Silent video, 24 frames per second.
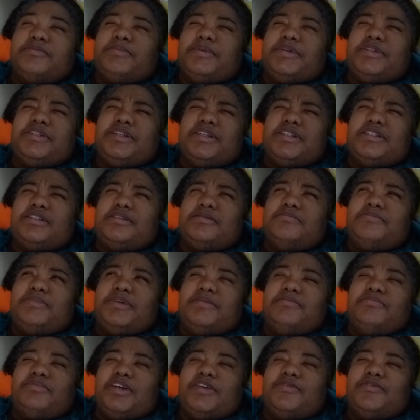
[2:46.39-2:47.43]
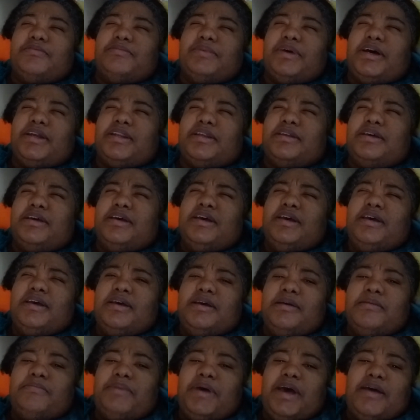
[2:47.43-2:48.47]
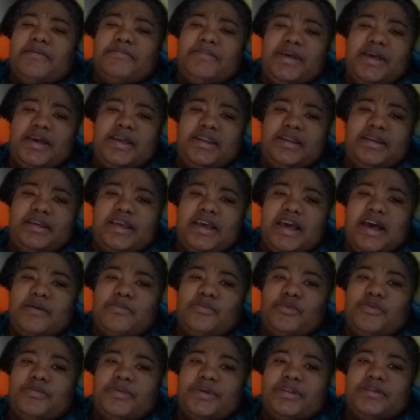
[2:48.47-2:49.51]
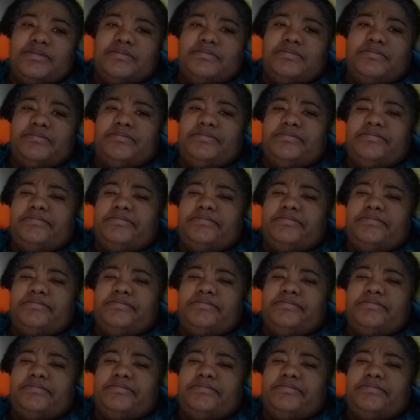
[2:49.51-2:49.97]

but just to be brief about it, Batman and Catwoman,